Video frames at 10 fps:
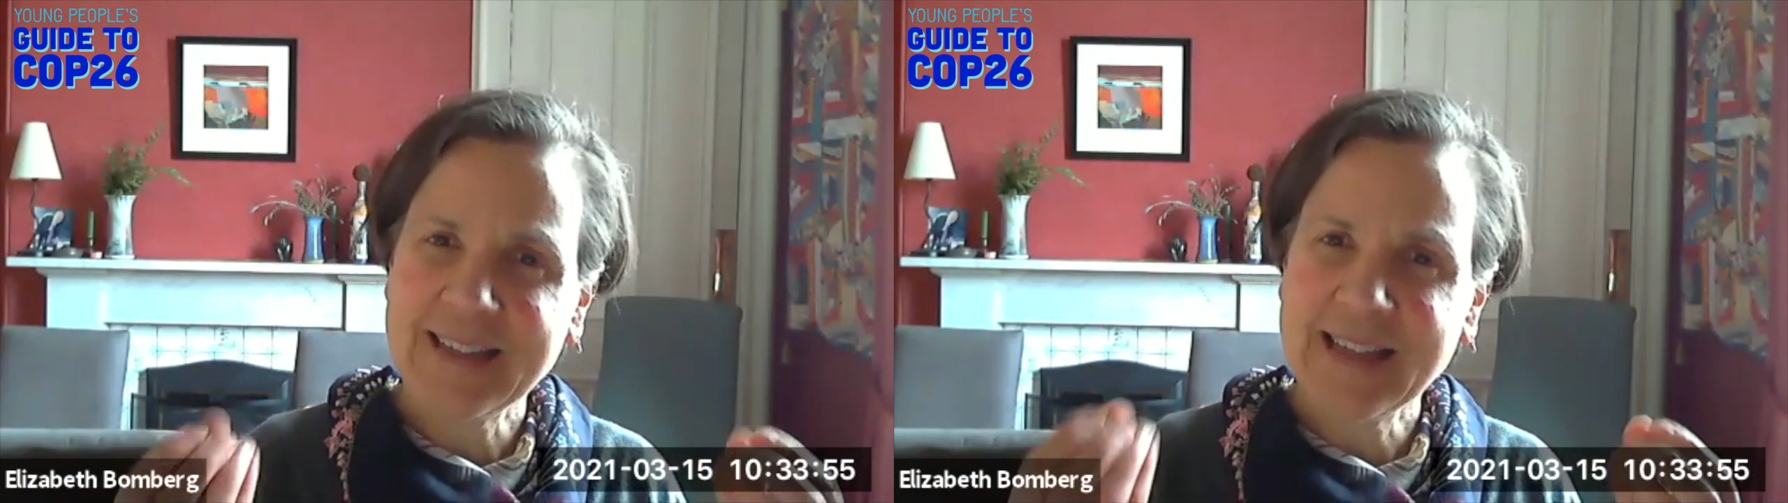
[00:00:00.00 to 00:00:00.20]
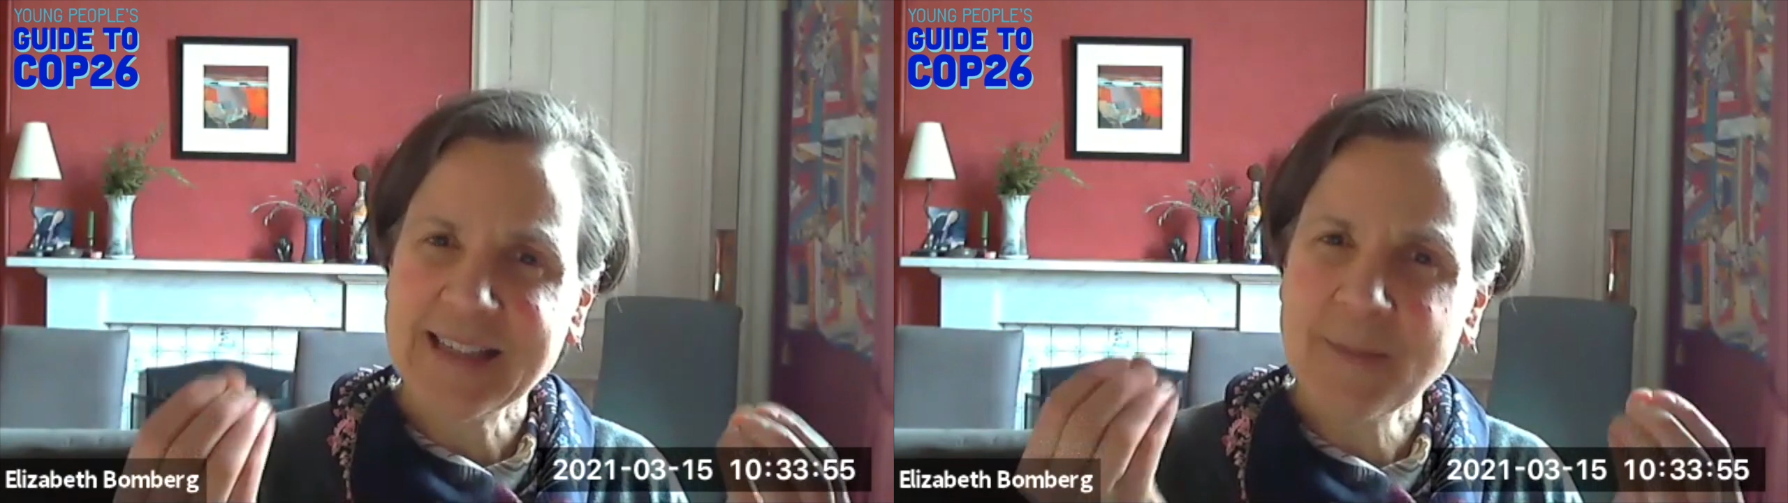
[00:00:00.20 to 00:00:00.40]

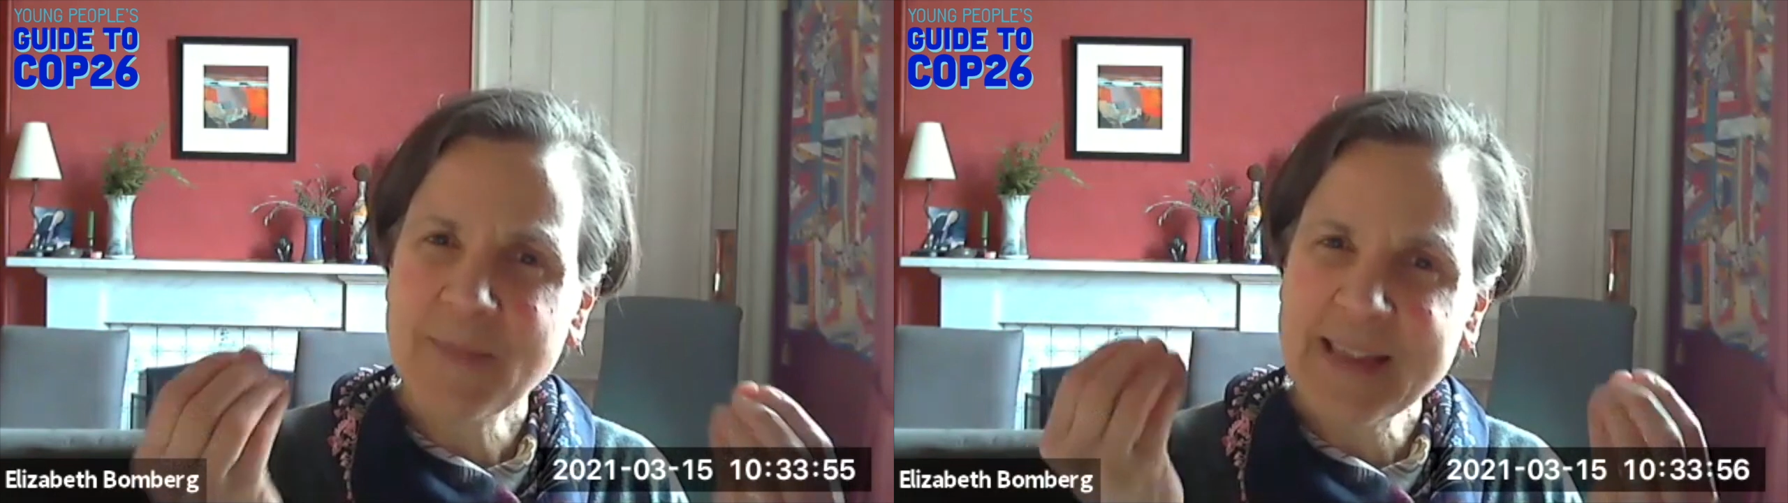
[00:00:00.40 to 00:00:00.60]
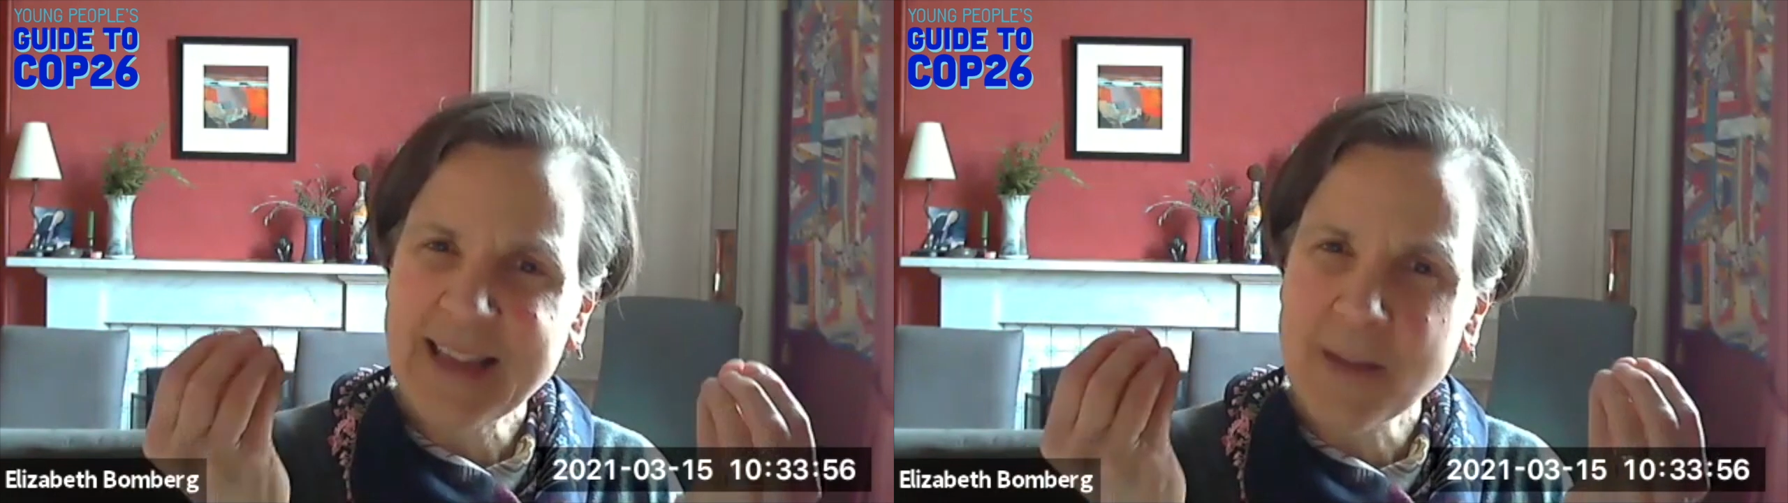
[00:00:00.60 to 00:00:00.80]

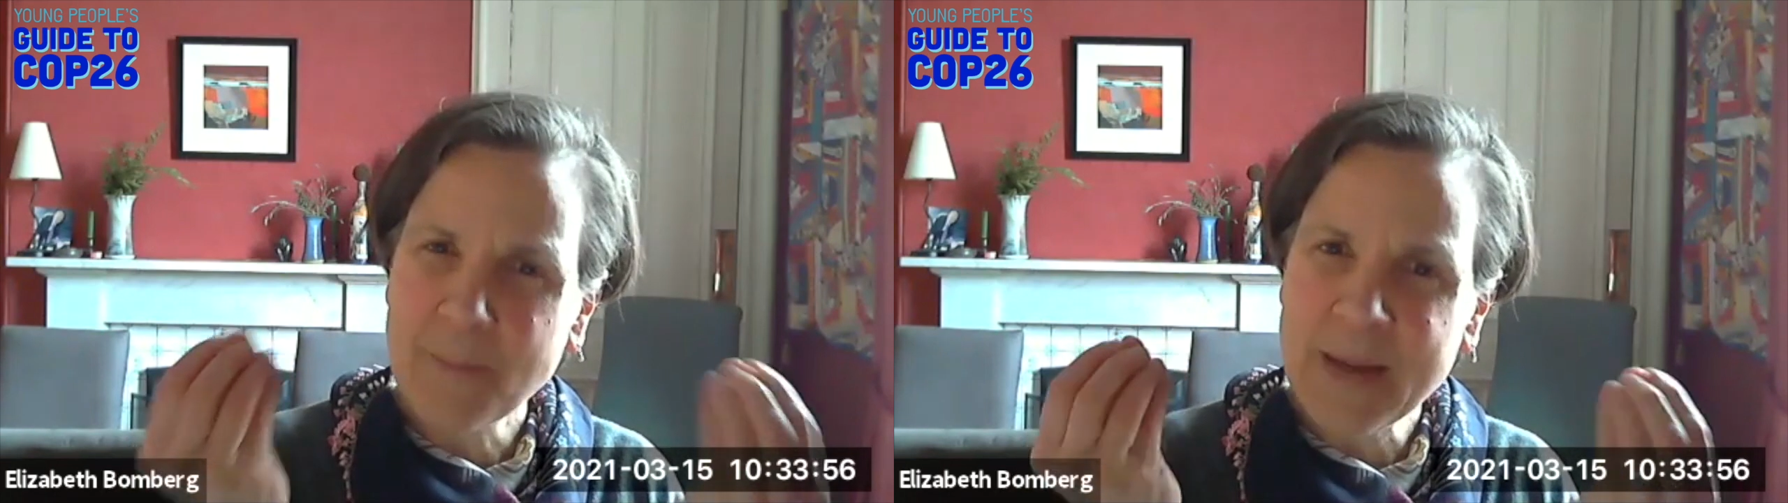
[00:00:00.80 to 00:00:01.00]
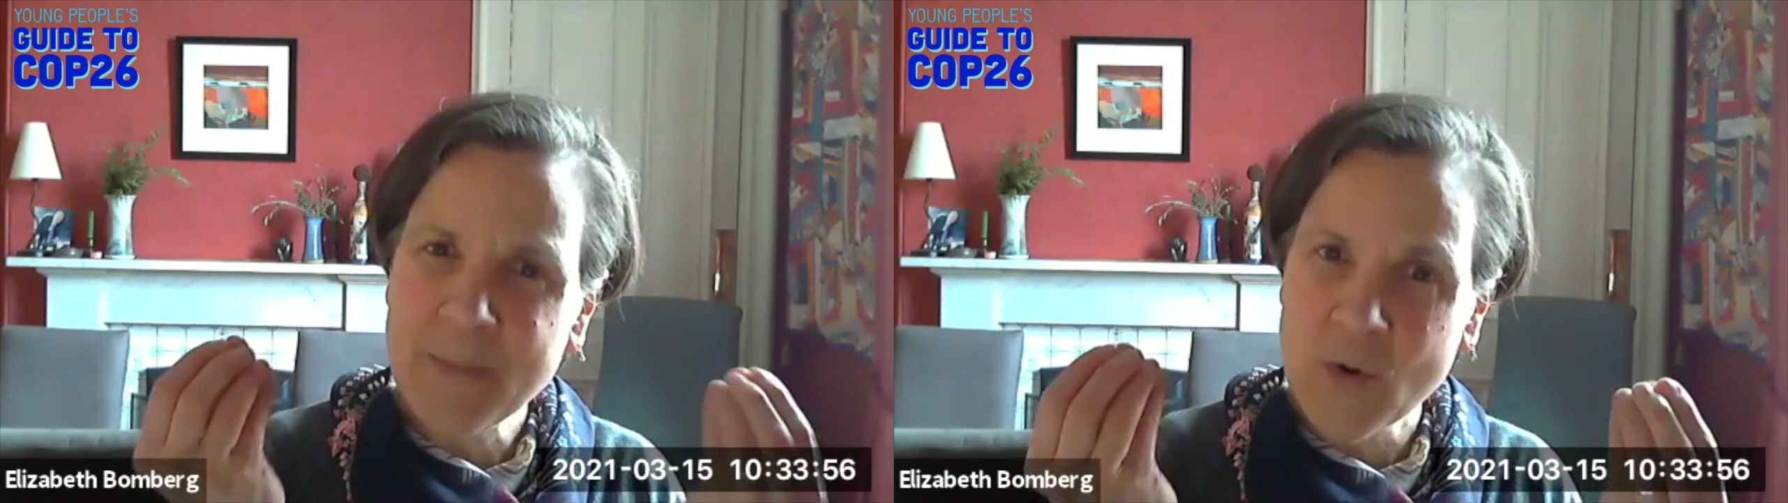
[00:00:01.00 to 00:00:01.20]
something that's a
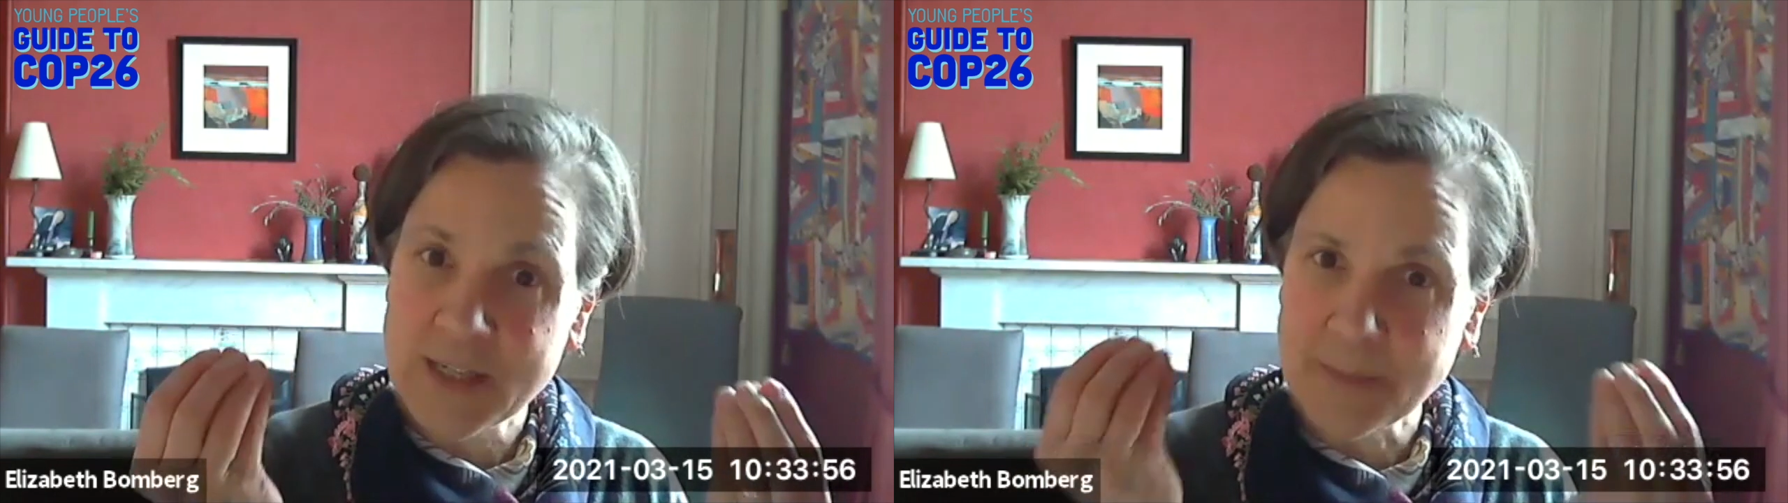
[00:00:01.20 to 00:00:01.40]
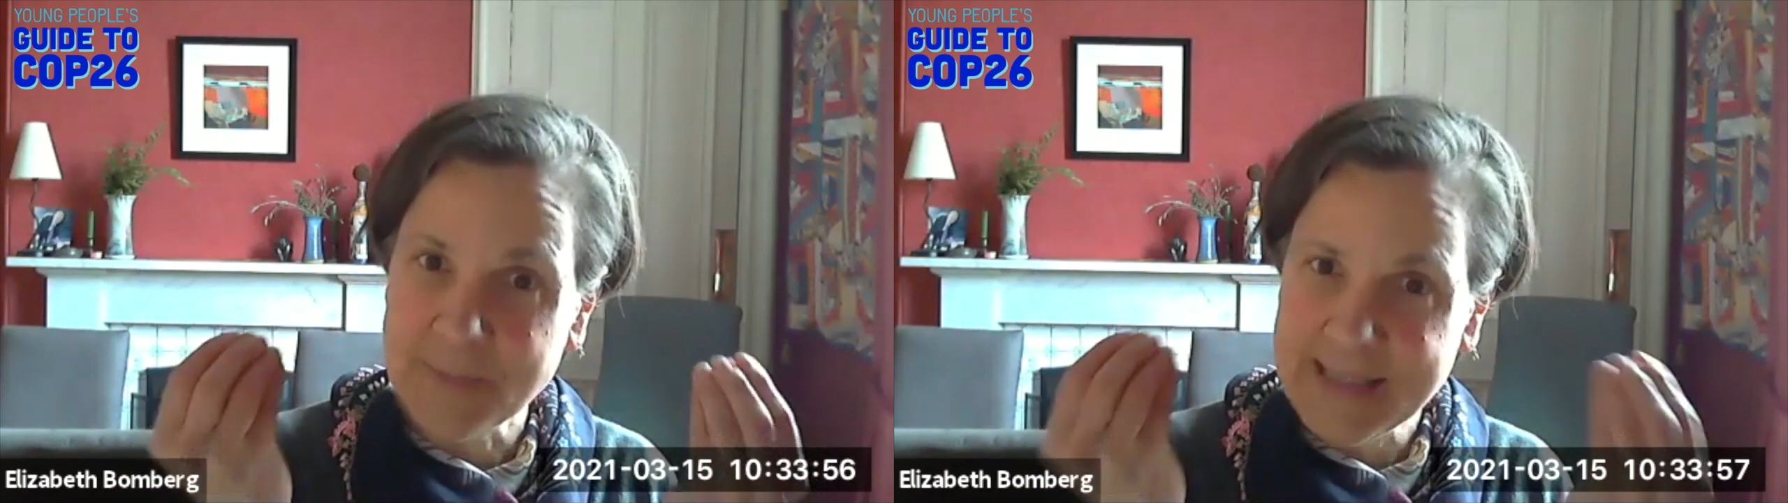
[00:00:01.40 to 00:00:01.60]
bit more
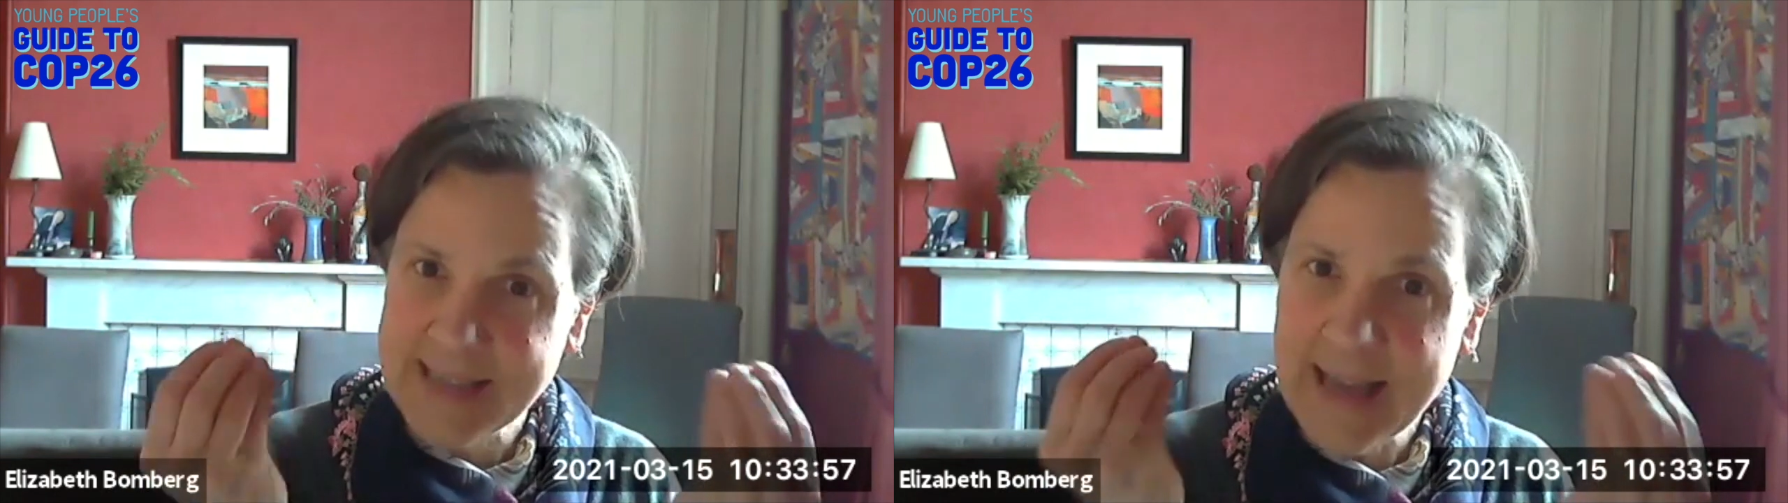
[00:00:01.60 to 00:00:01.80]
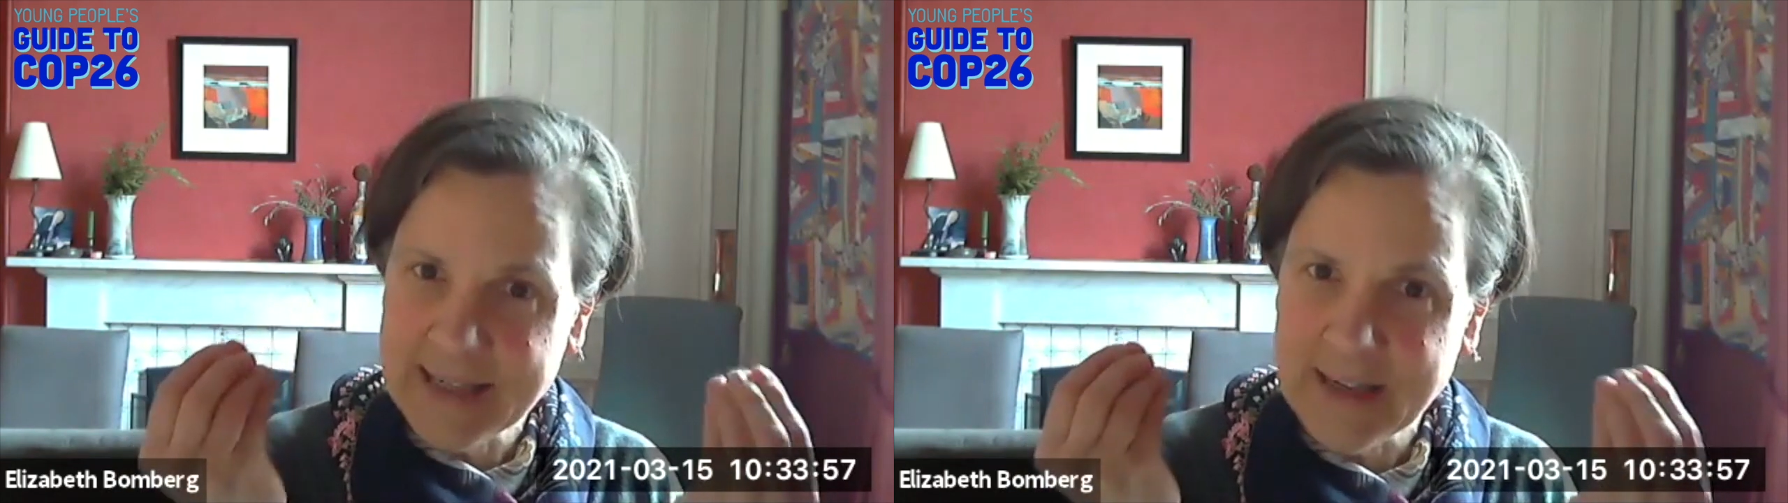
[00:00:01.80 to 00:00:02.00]

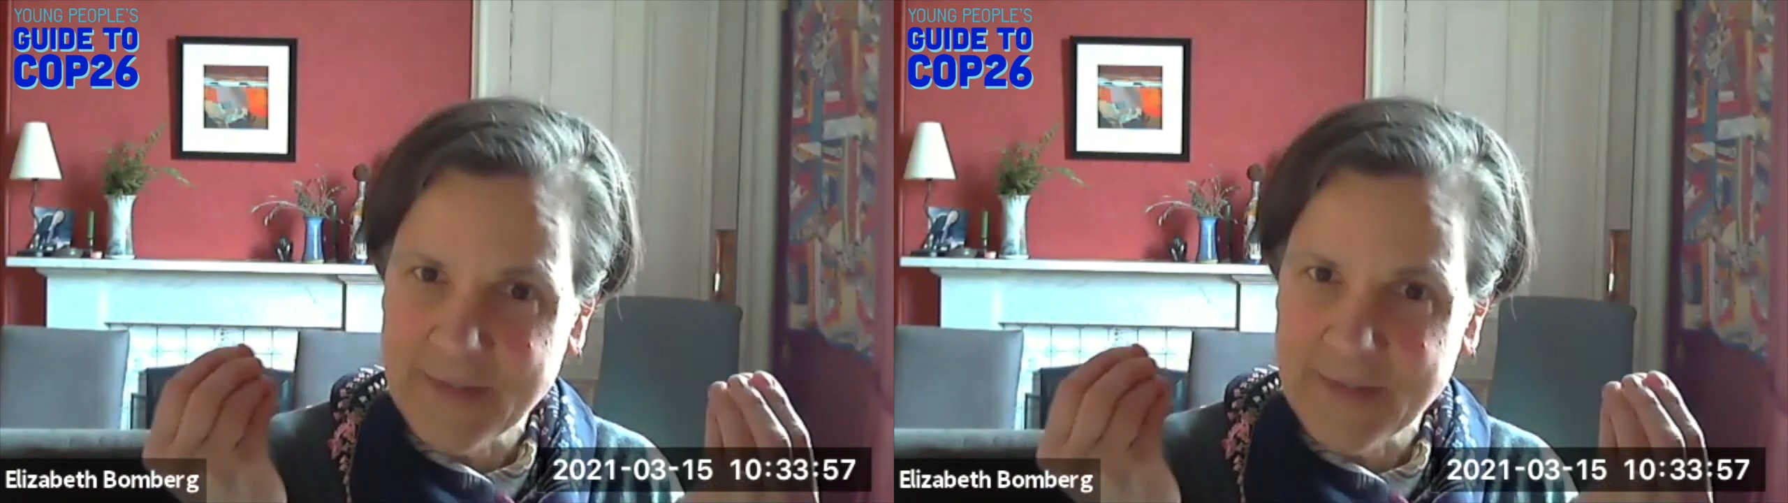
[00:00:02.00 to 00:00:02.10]
substantive.